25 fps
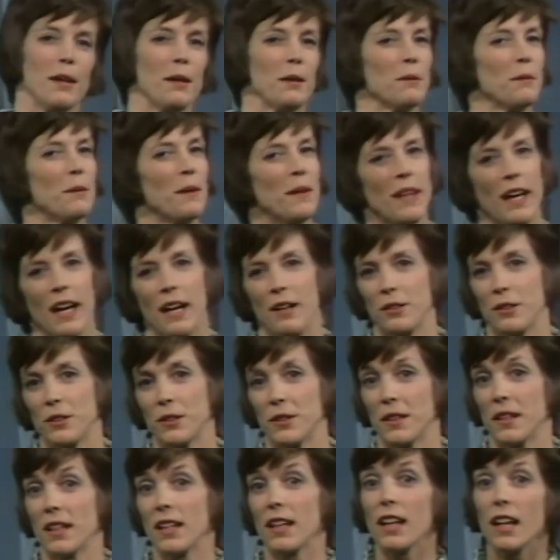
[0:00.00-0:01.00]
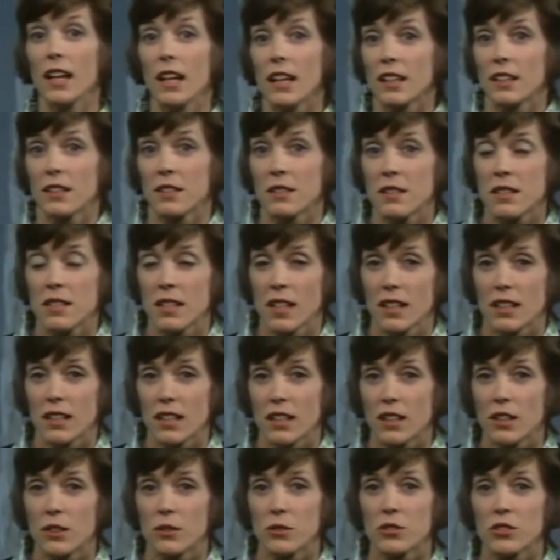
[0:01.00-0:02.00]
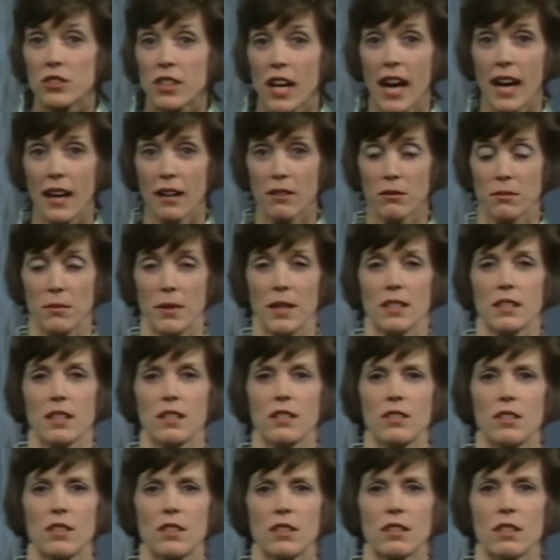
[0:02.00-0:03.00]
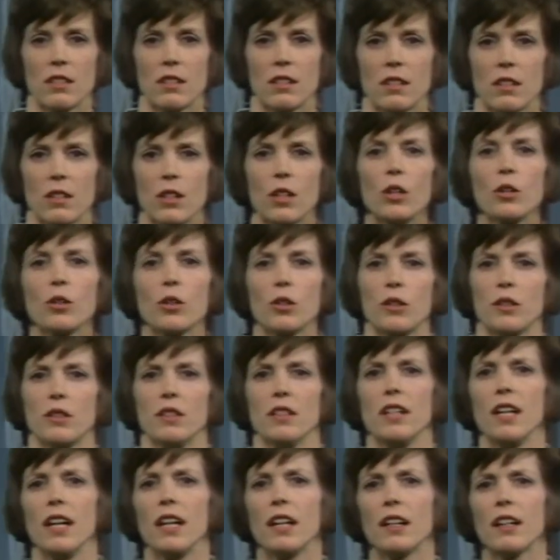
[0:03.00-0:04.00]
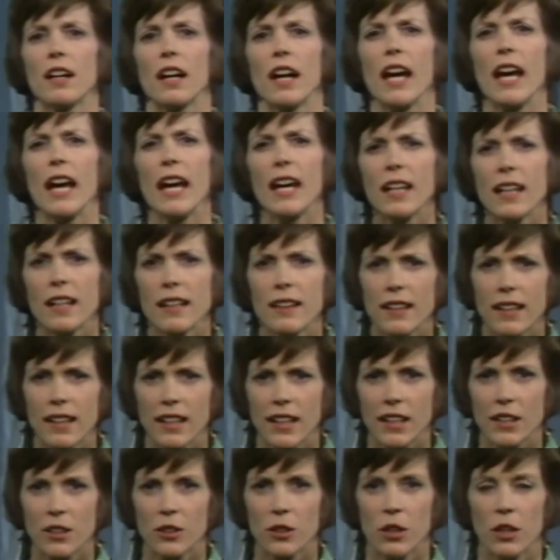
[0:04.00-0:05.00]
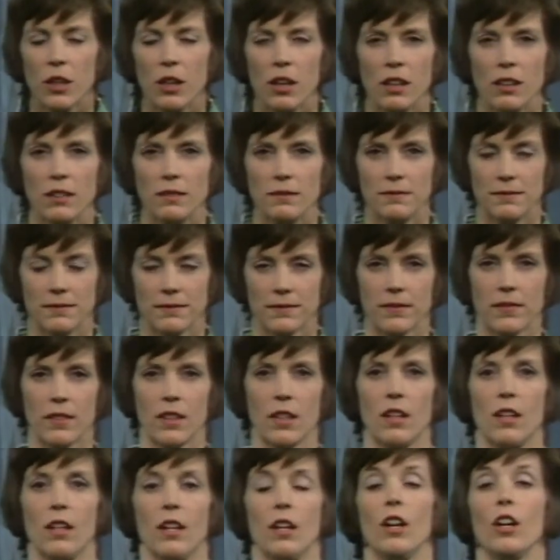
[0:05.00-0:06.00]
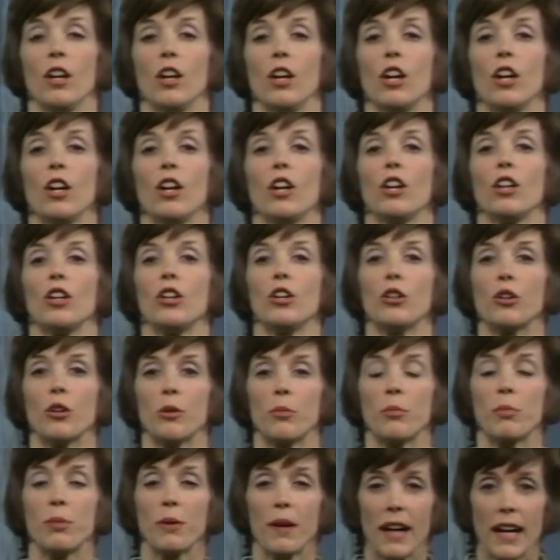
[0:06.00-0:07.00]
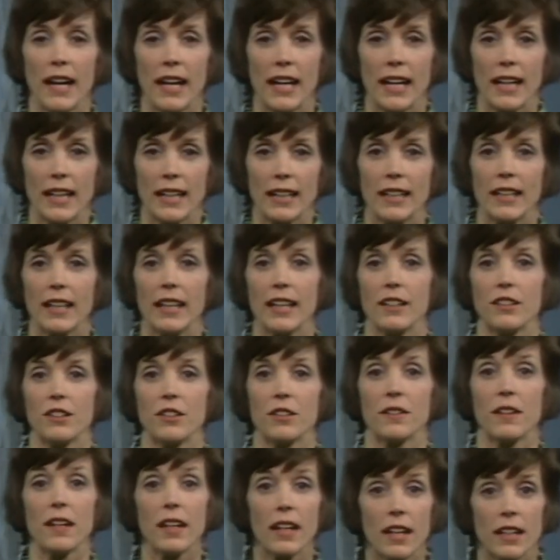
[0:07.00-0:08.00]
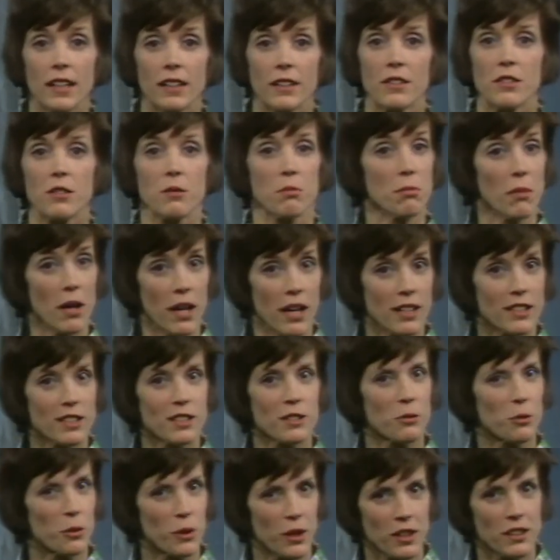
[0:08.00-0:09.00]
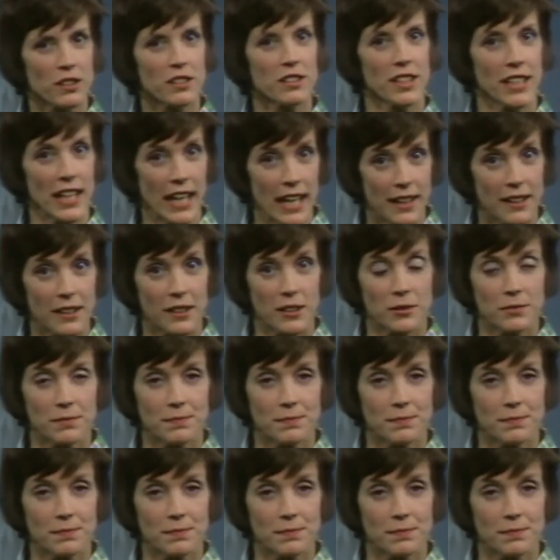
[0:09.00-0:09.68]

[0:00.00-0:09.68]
without your ears sending you sound messages, you couldn't hear anything at all. Your brain and your ears must work together.